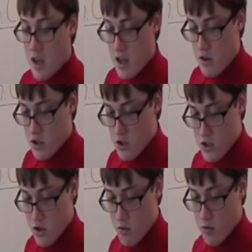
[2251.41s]
There's
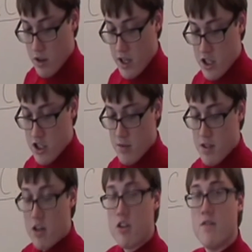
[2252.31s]
also relationships
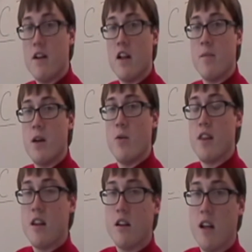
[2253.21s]
that are developing
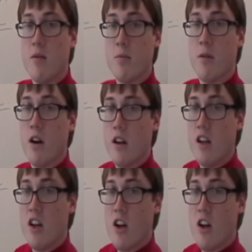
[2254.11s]
within the Labour Party.